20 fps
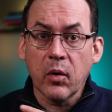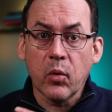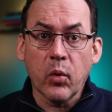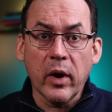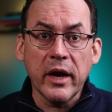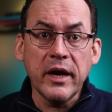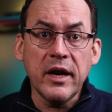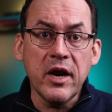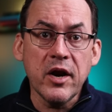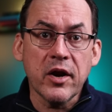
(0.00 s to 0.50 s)

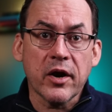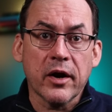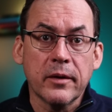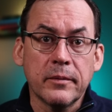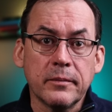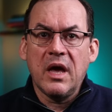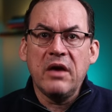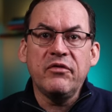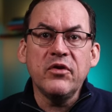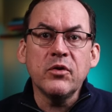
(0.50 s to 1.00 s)
Right
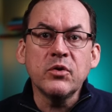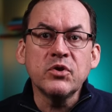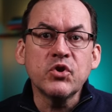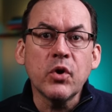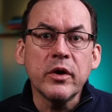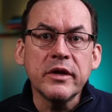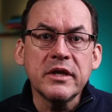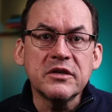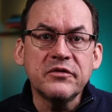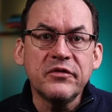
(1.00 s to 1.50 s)
here. If you
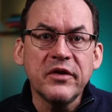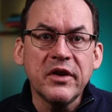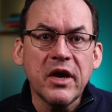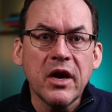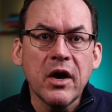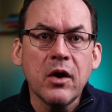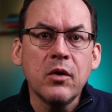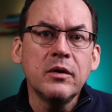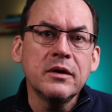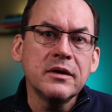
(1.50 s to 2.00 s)
enjoyed this
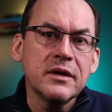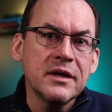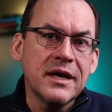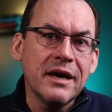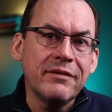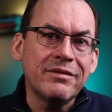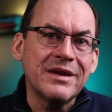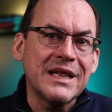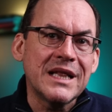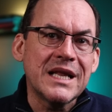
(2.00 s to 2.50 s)
video,
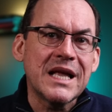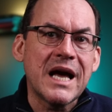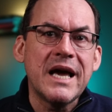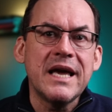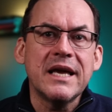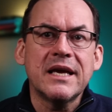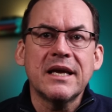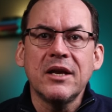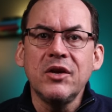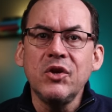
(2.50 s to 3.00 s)
give it a
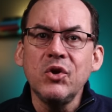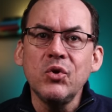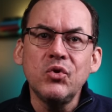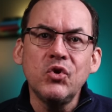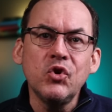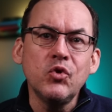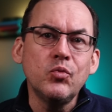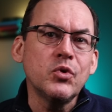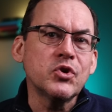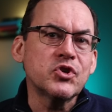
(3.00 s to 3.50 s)
like and
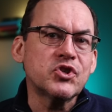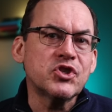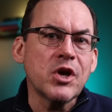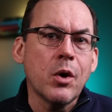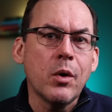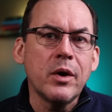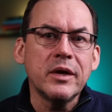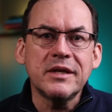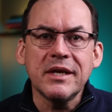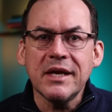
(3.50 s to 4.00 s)
YouTube will
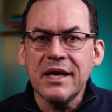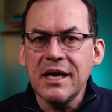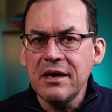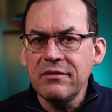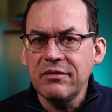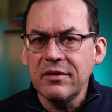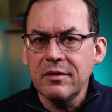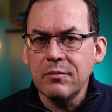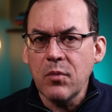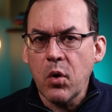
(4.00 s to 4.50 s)
show it to
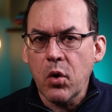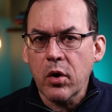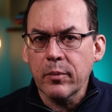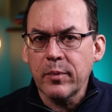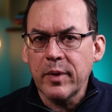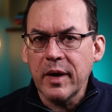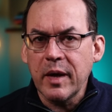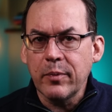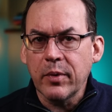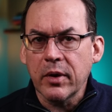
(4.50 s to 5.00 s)
even more
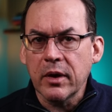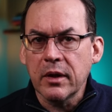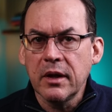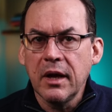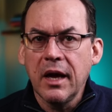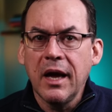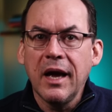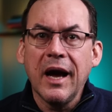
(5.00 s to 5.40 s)
people.